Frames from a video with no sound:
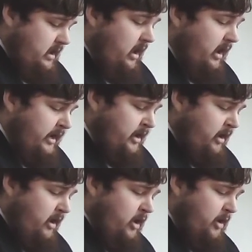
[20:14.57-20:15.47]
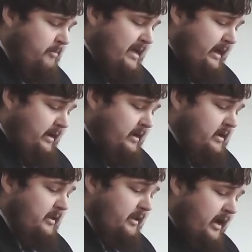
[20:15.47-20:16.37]
Honor all men,
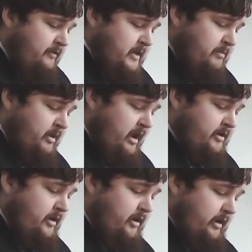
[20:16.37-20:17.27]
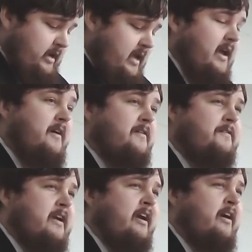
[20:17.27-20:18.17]
love the brotherhood,
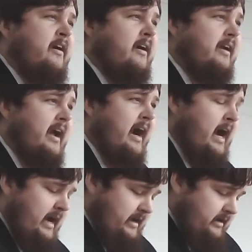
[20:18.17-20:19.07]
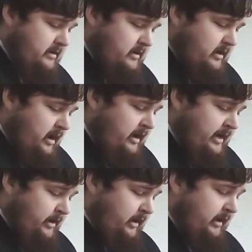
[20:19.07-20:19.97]
fear God,
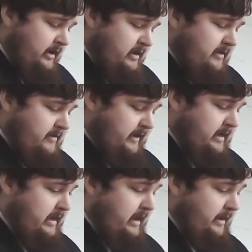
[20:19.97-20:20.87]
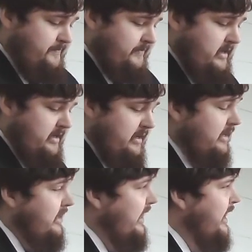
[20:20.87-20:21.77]
honor the king.
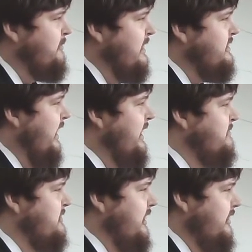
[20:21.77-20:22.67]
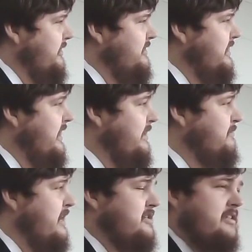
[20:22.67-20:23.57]
How many times there did he
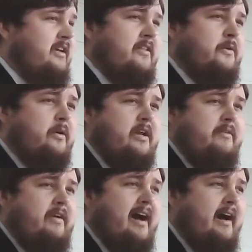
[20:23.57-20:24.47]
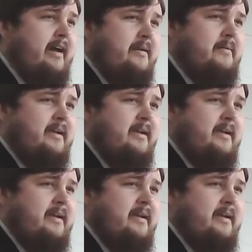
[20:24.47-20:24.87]
mention the authority of God?